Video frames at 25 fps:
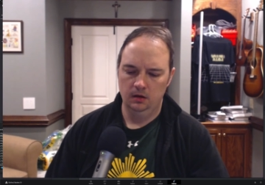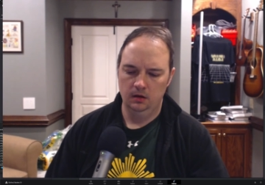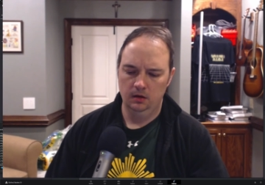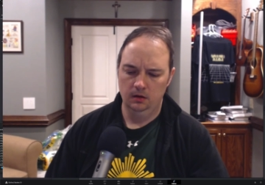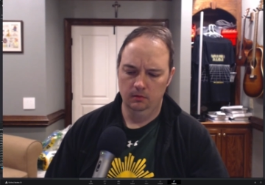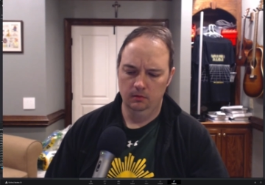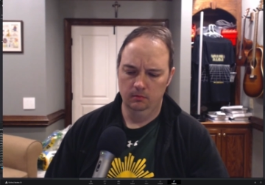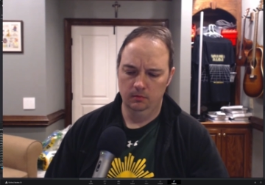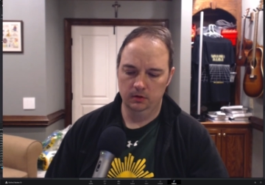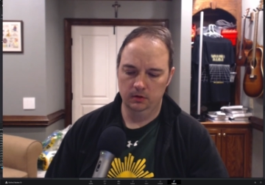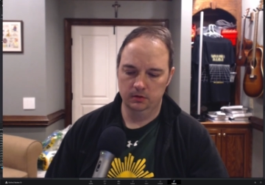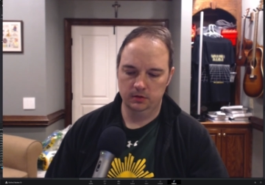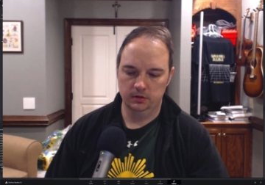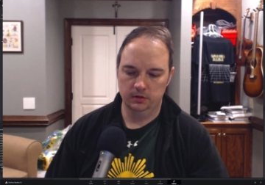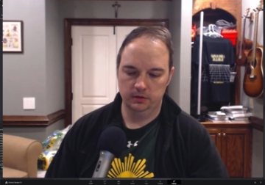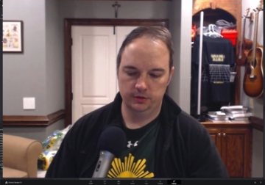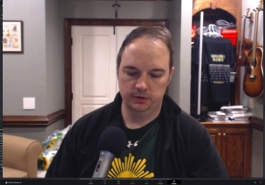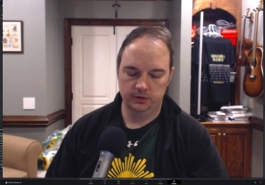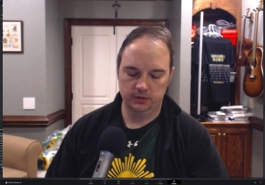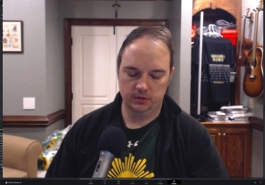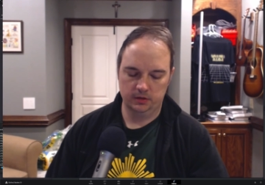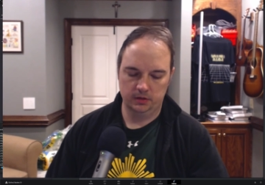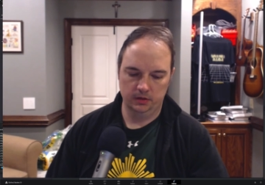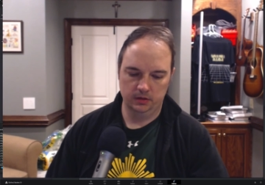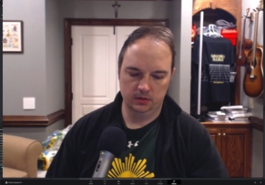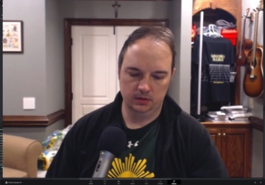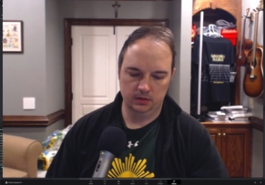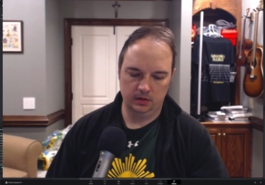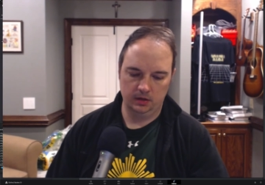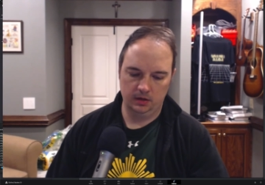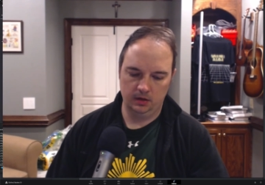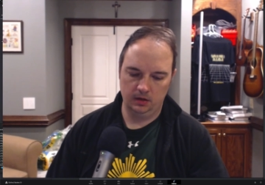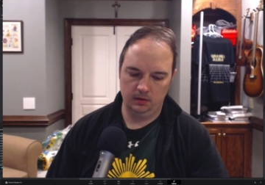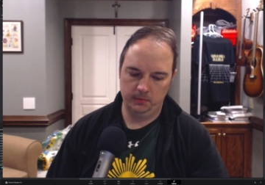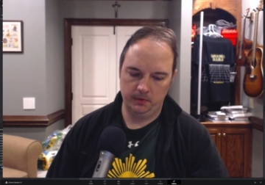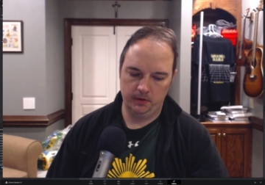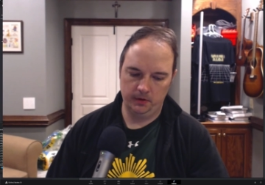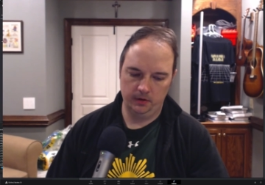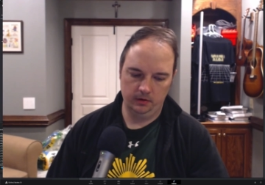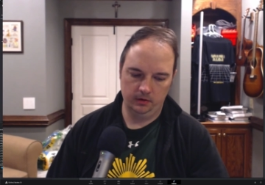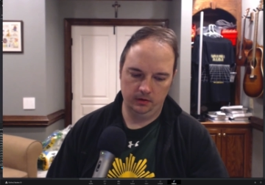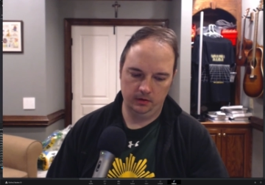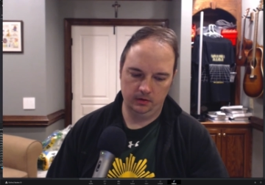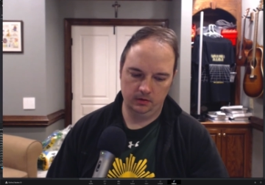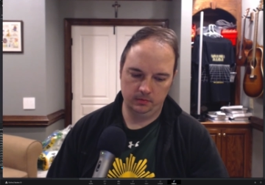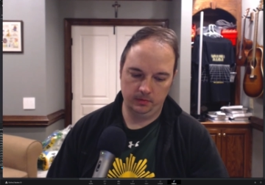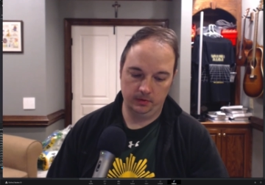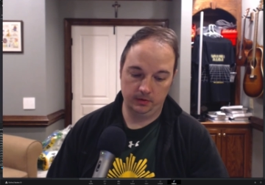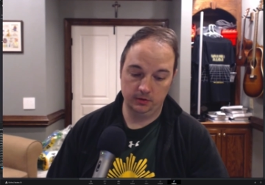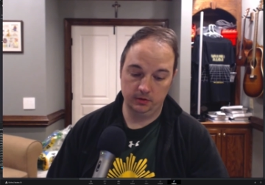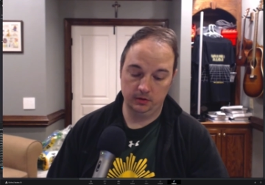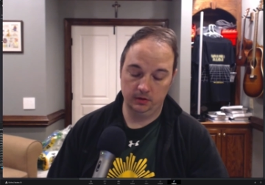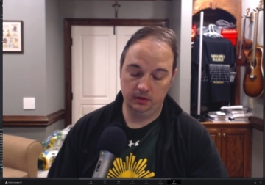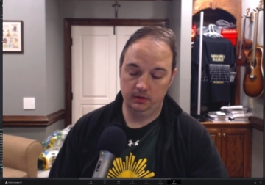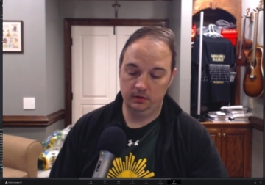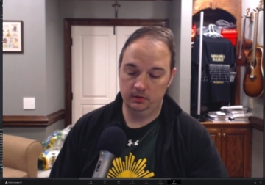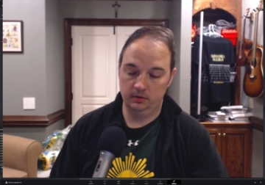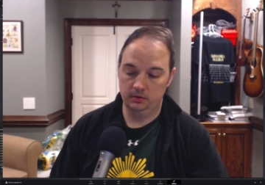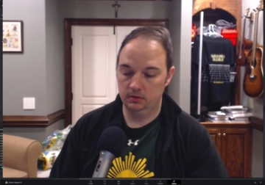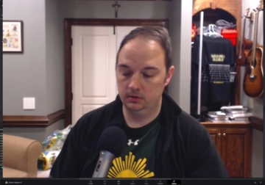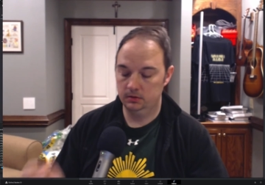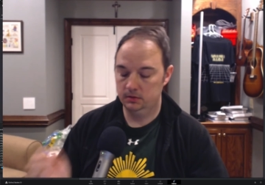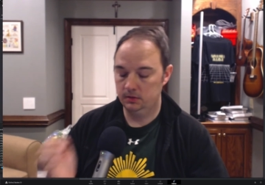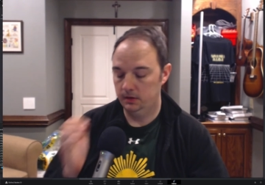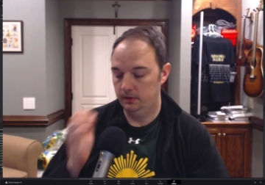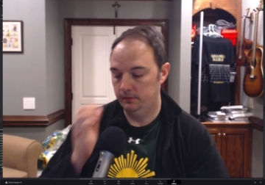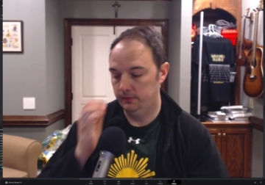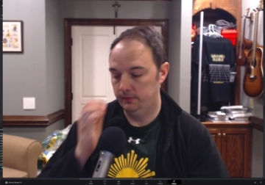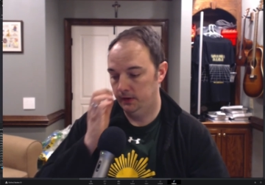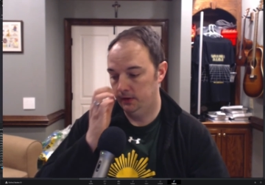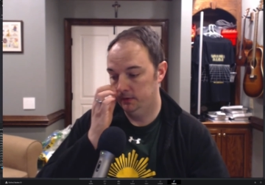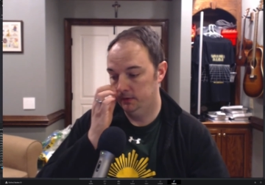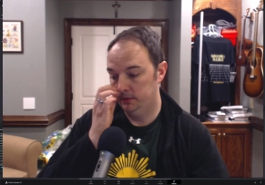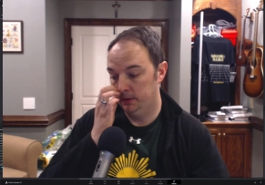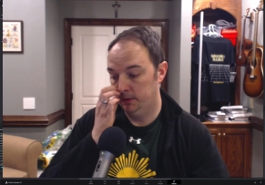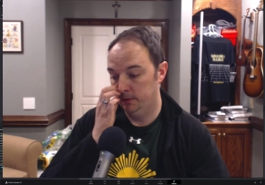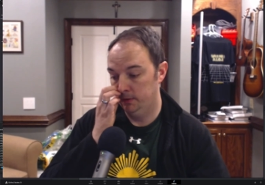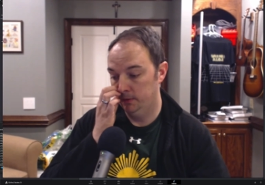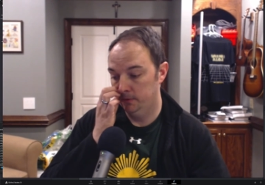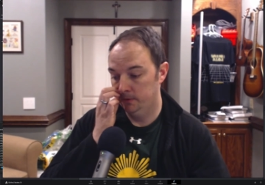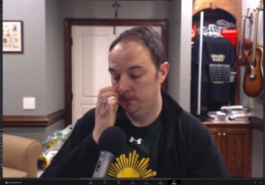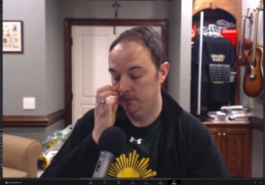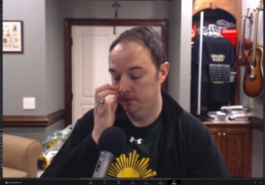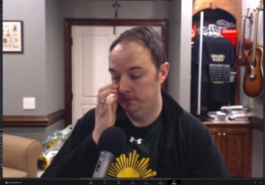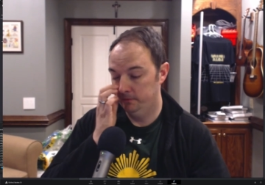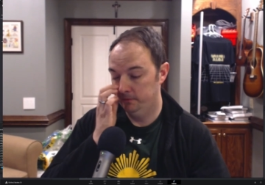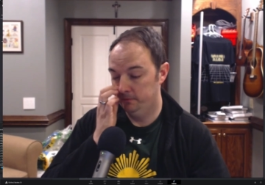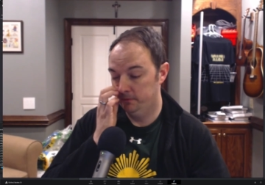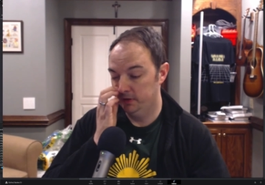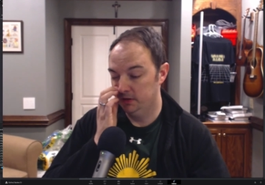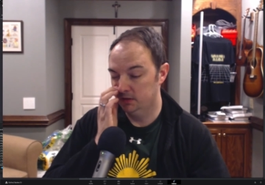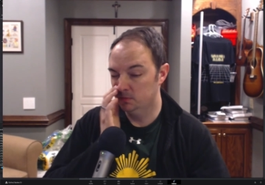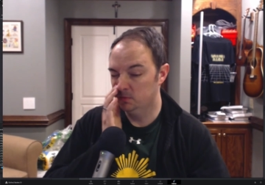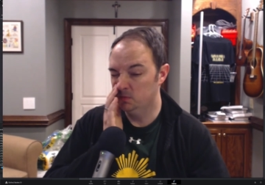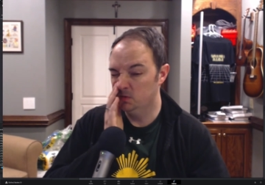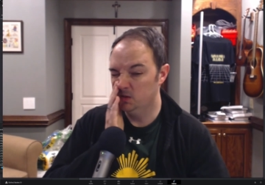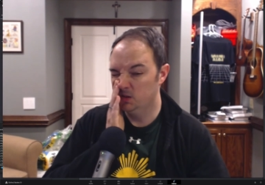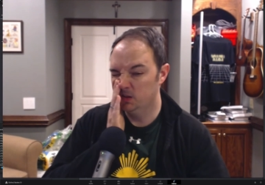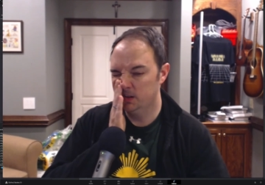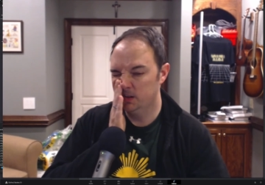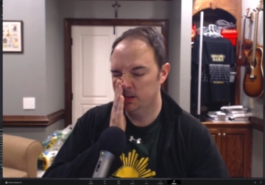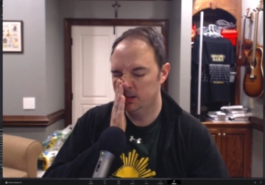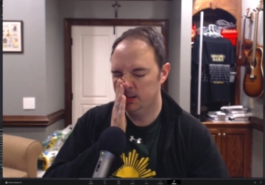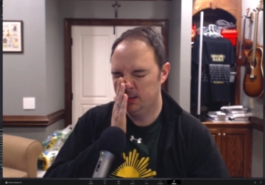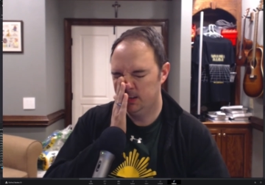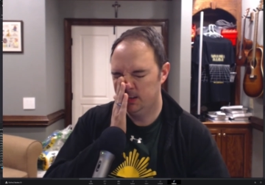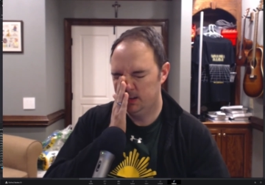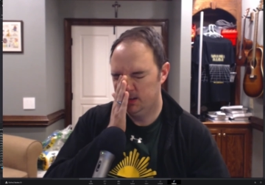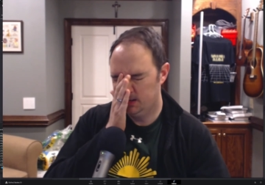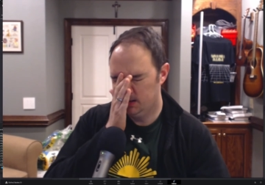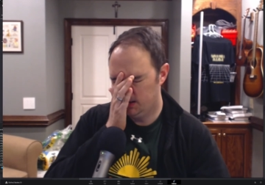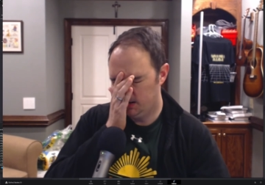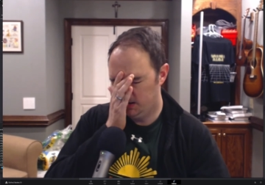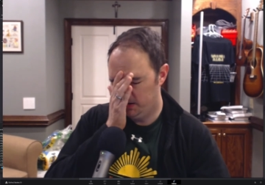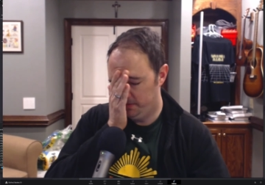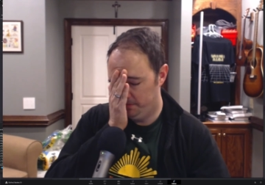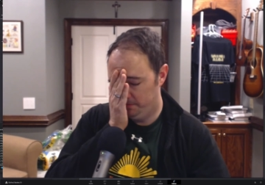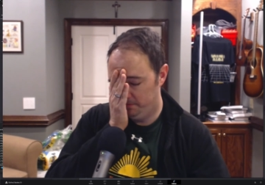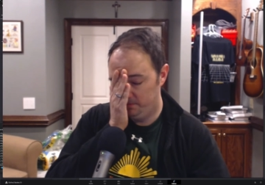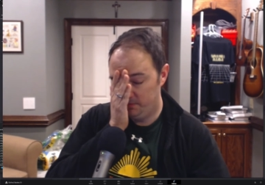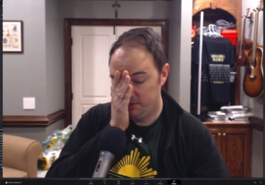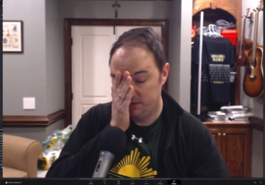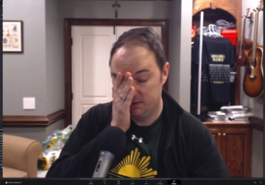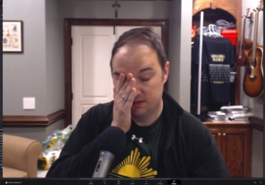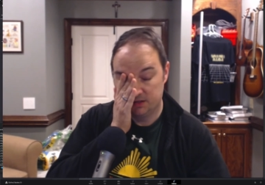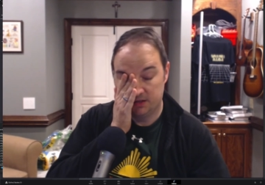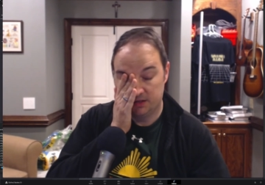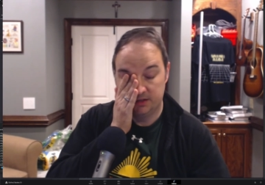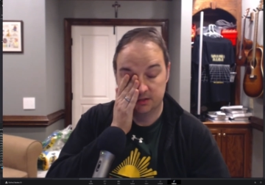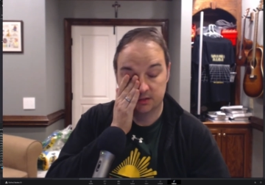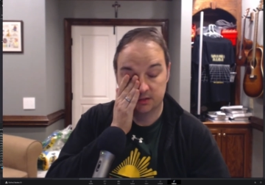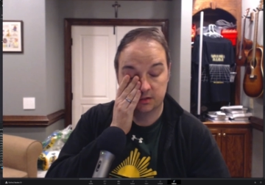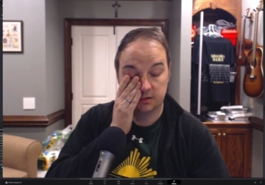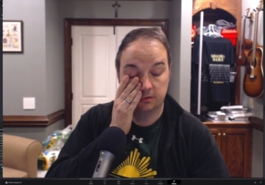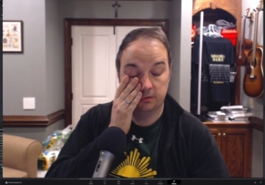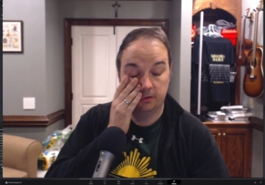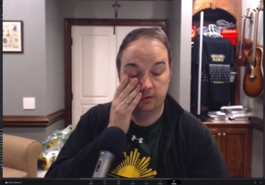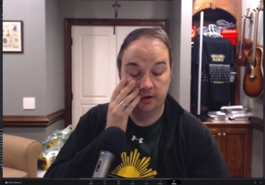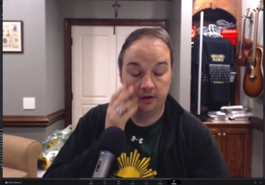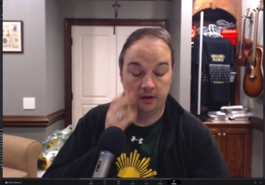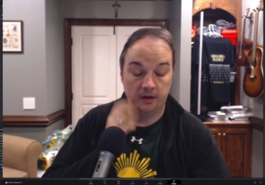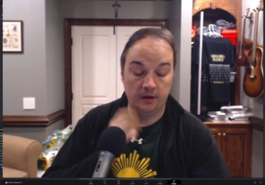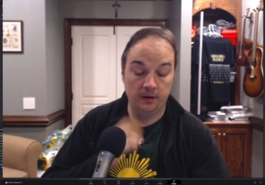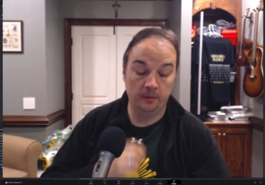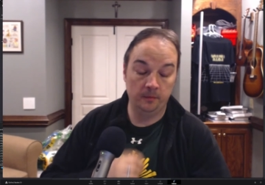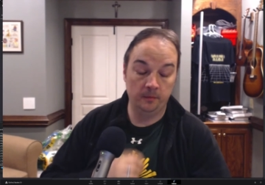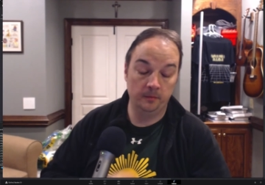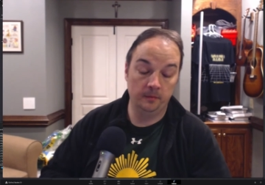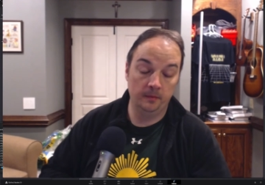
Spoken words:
mostly just because, especially since I've now downloaded Facebook and Instagram,